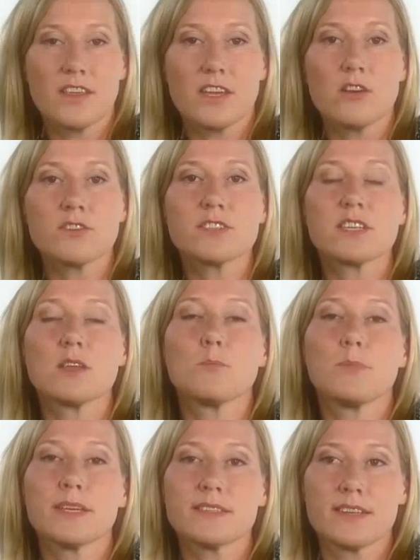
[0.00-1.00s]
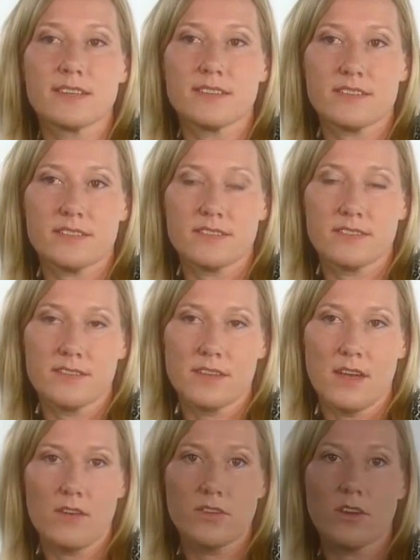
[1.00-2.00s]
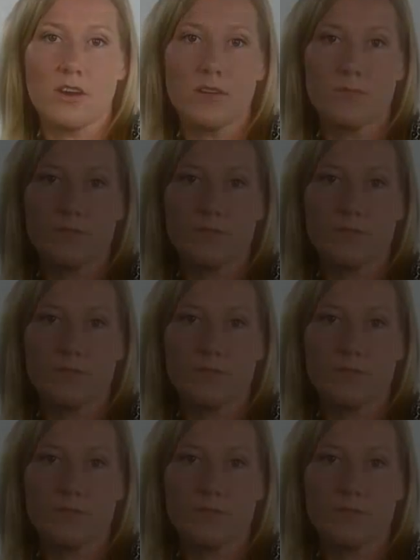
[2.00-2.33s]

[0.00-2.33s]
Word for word: that goes into the business of it all.